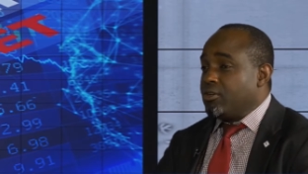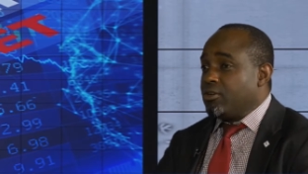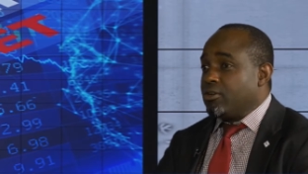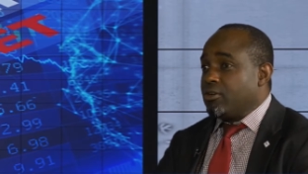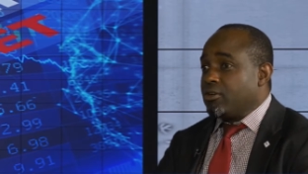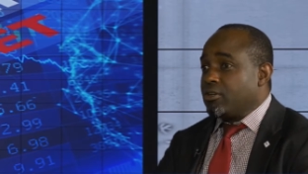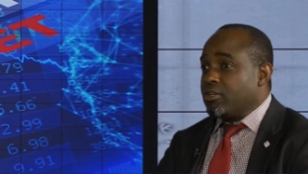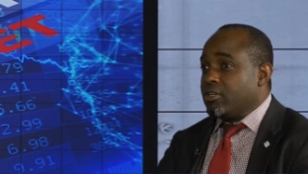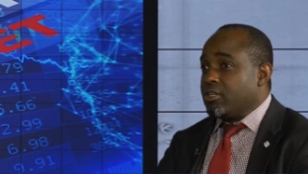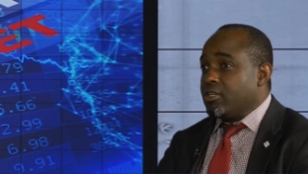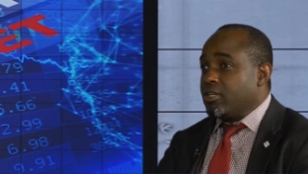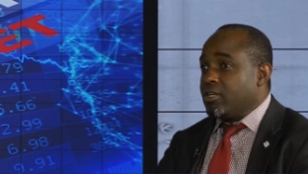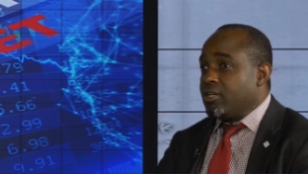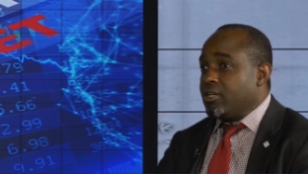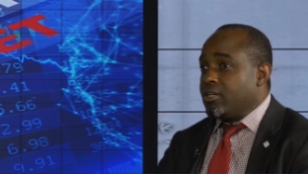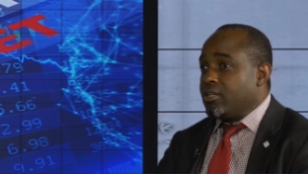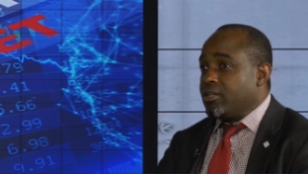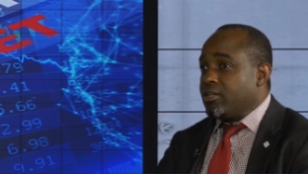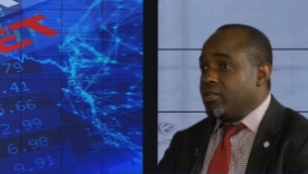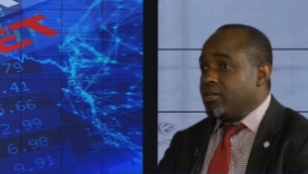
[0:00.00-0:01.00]
okay,
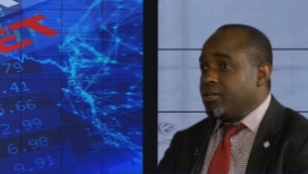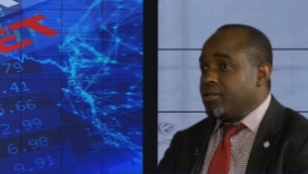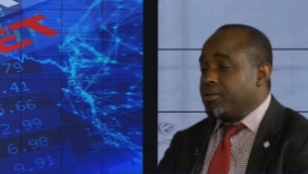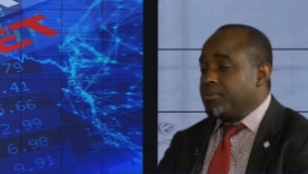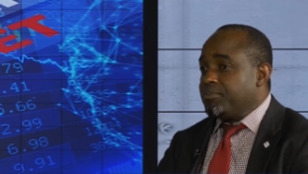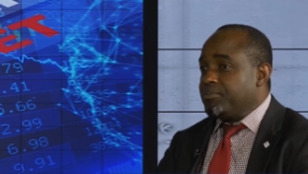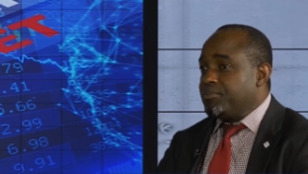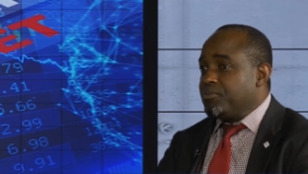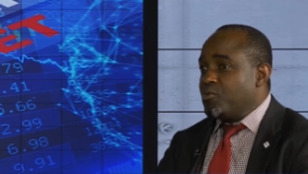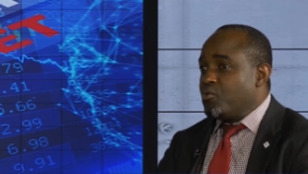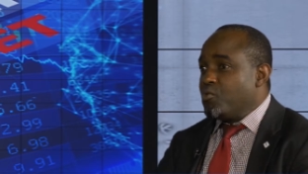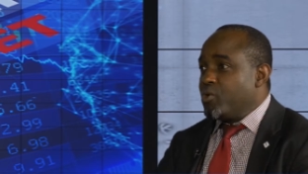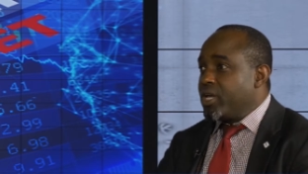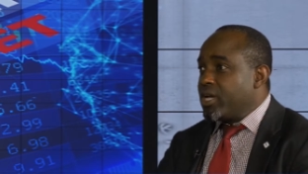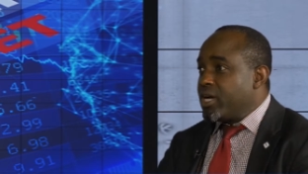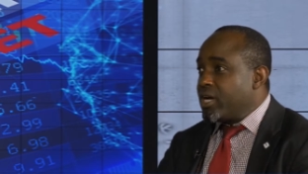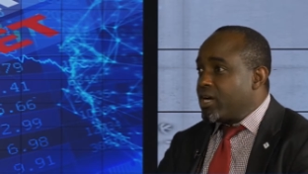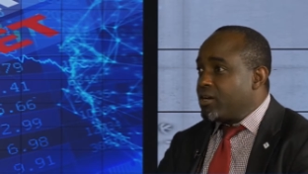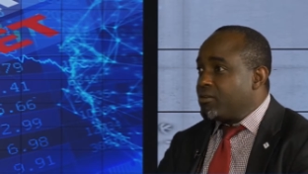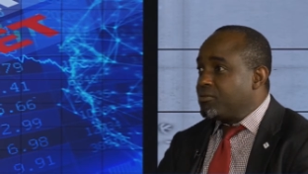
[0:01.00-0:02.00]
and we
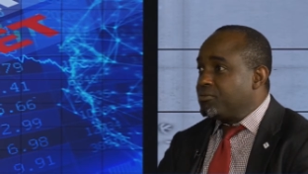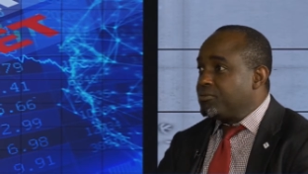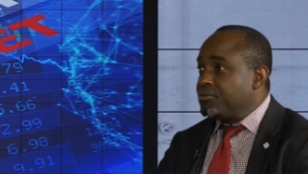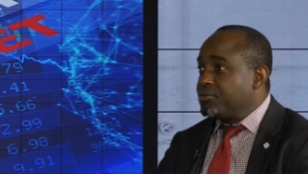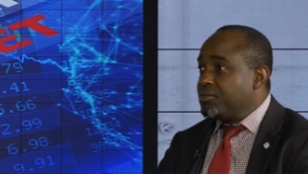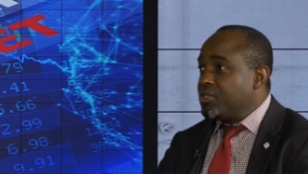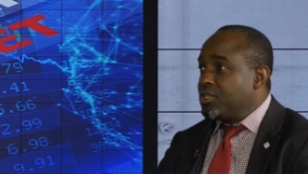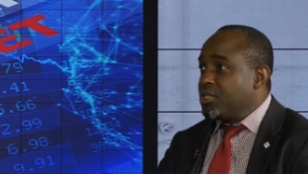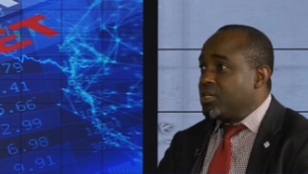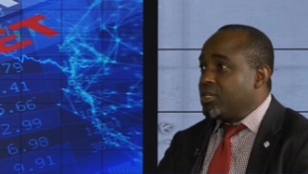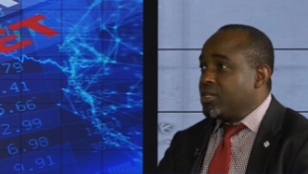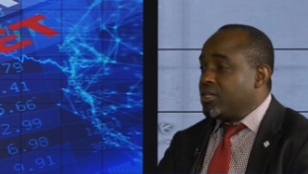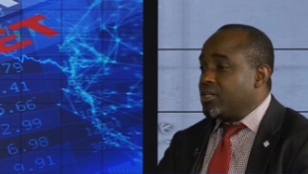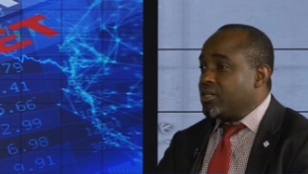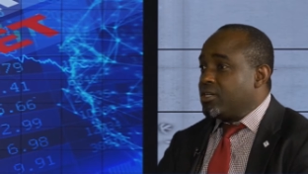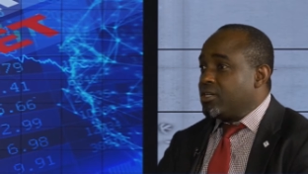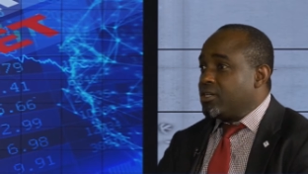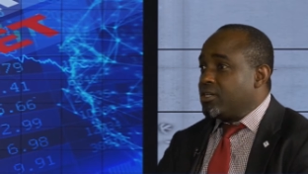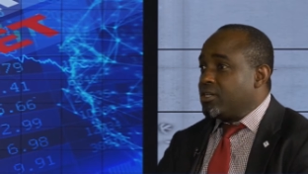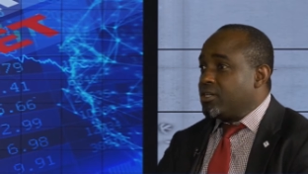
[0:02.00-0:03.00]
have
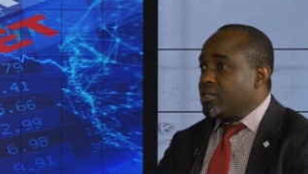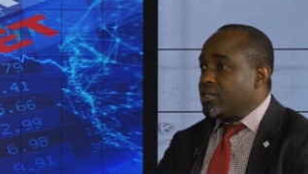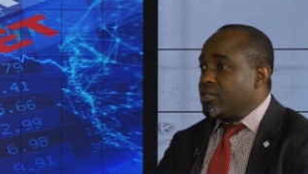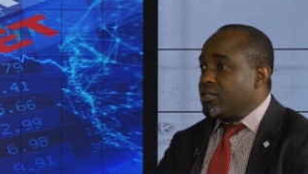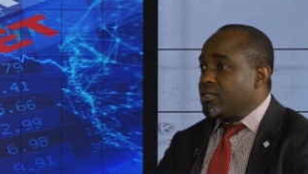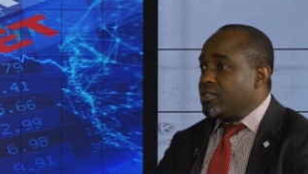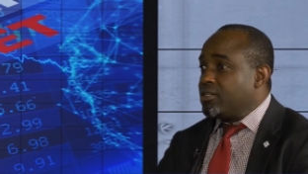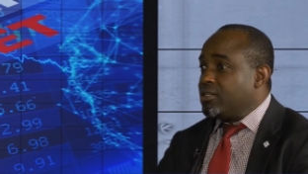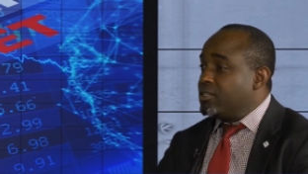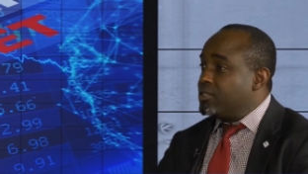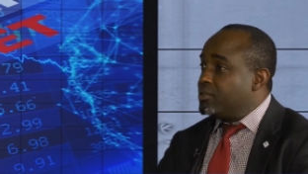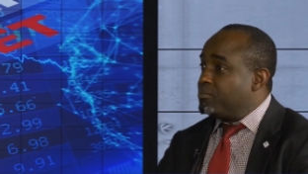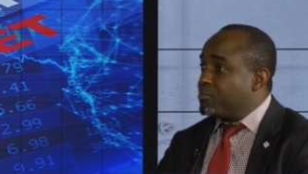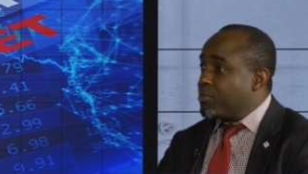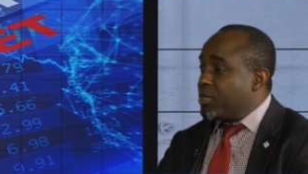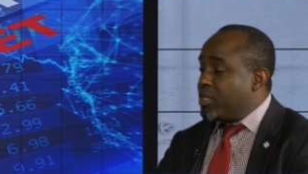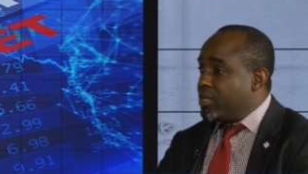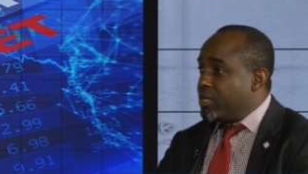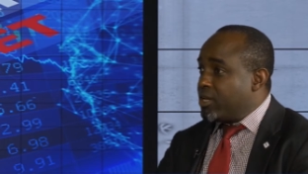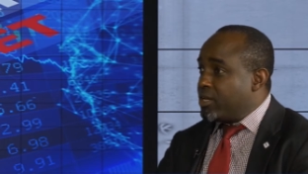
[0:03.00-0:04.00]
the
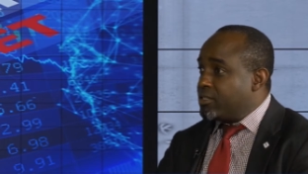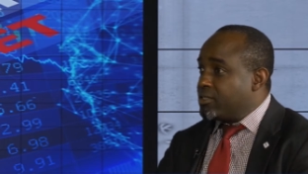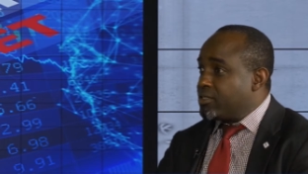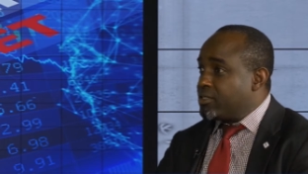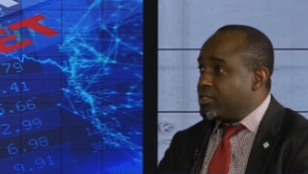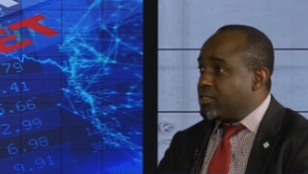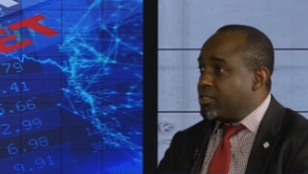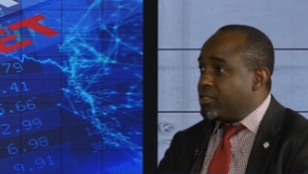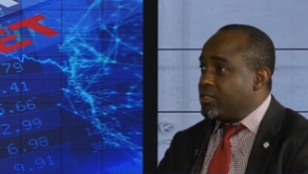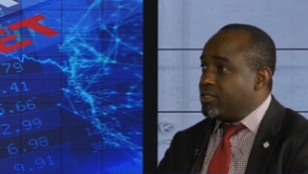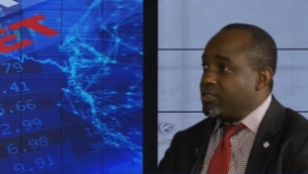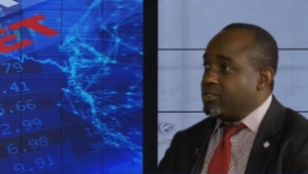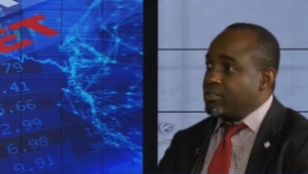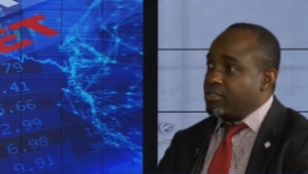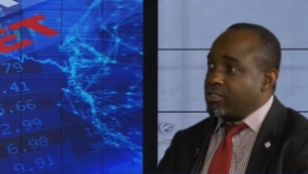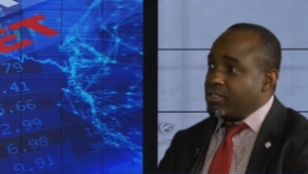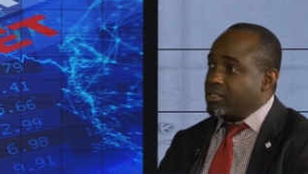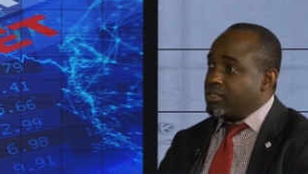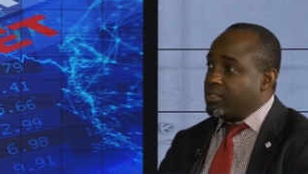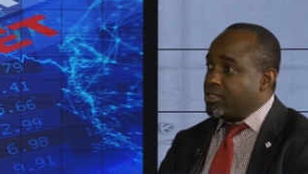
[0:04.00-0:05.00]
players in
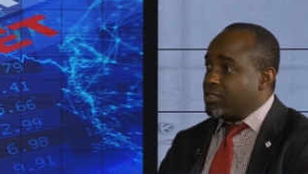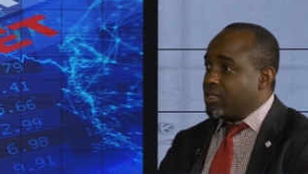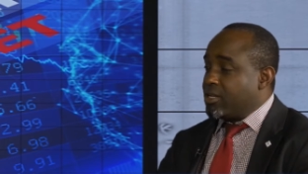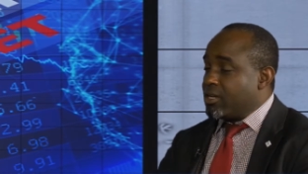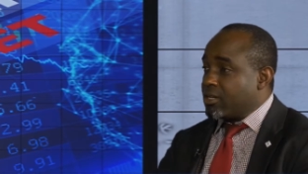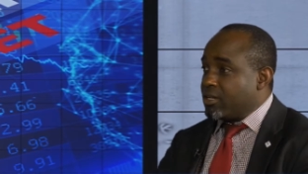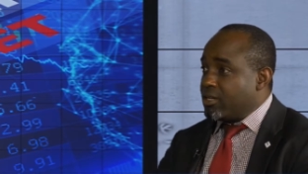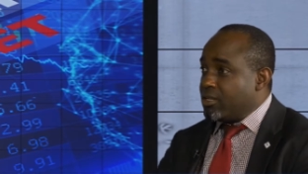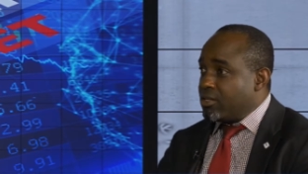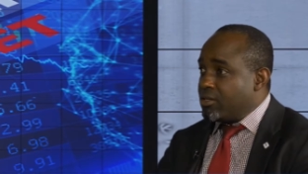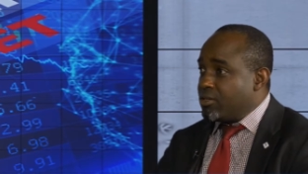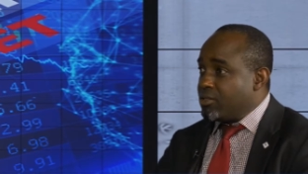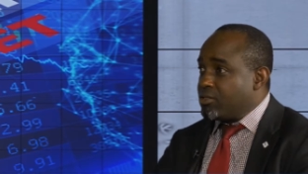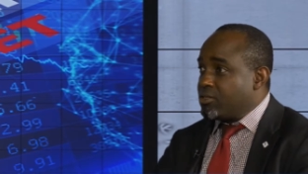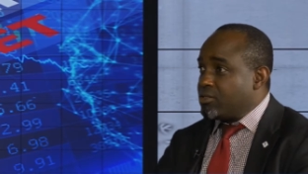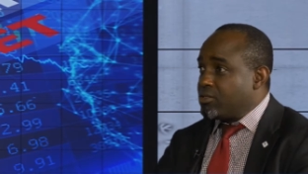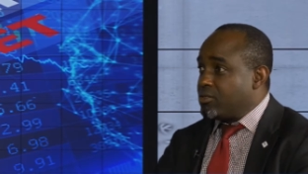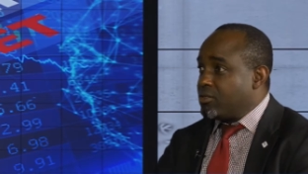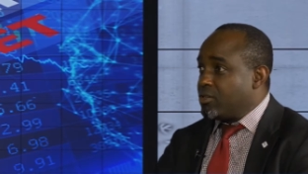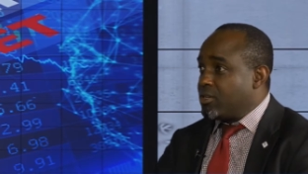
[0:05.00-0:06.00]
cities like
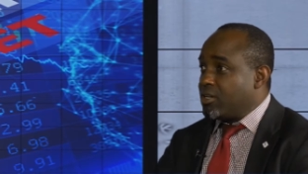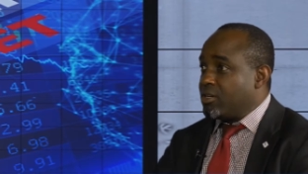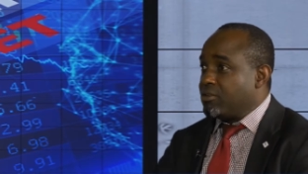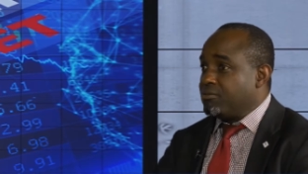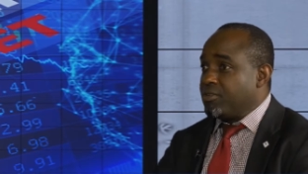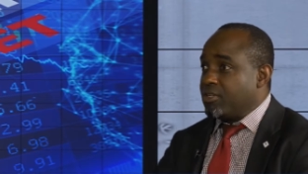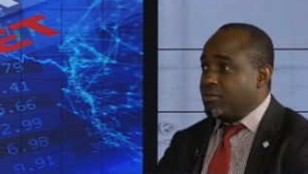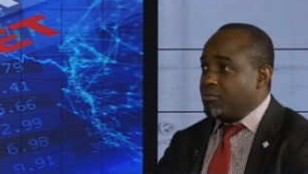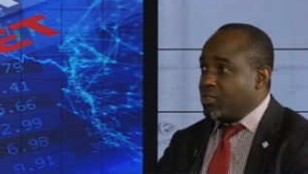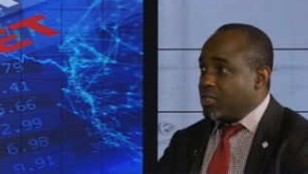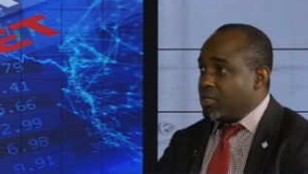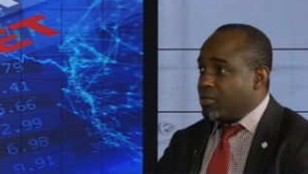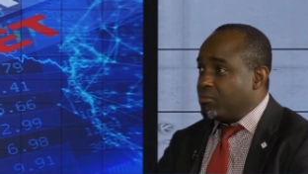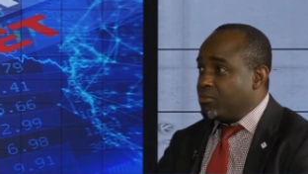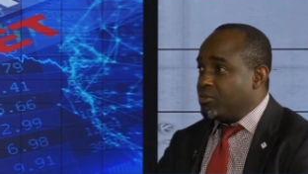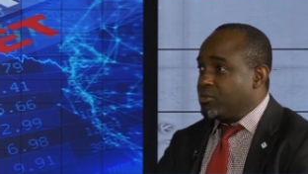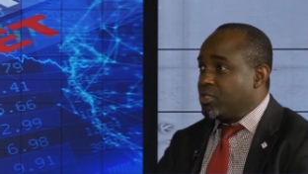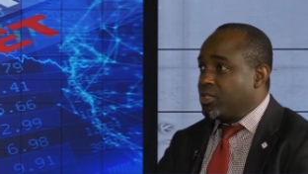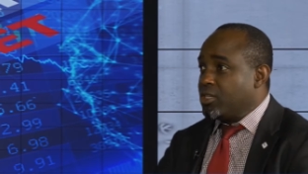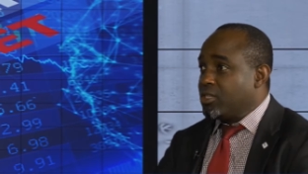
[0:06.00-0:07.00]
Lagos, you have them in
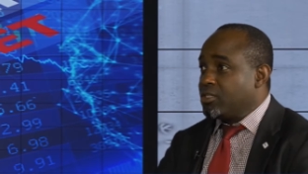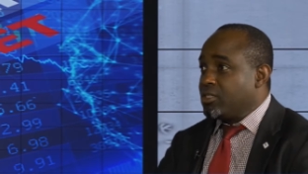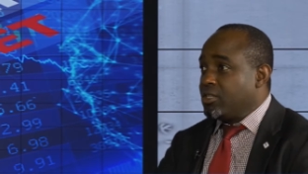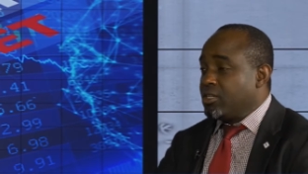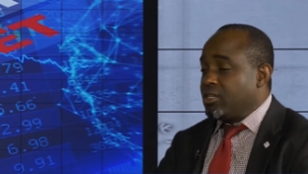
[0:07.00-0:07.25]
Abuja,